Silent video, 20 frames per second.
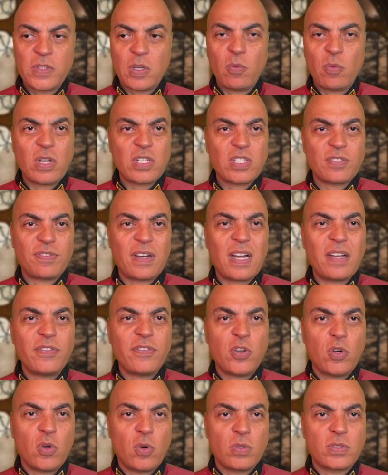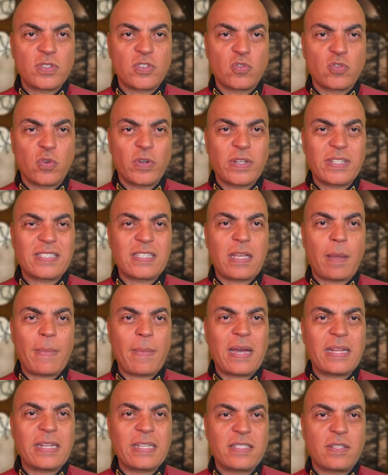Watch 5-year-olds drawing
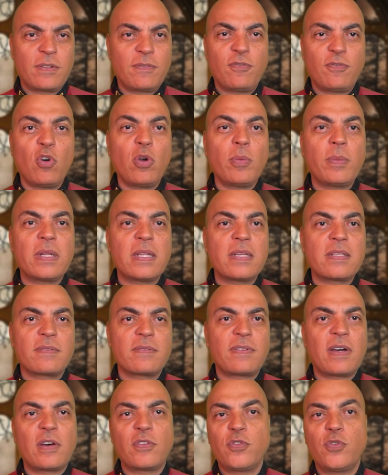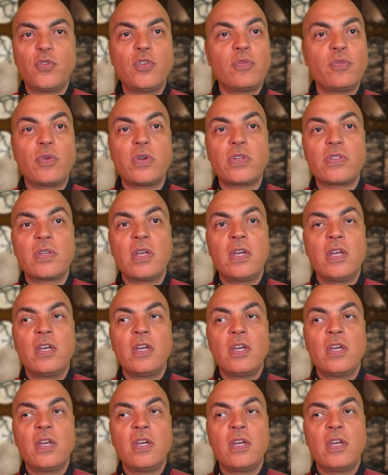schematics and formulas of how the universe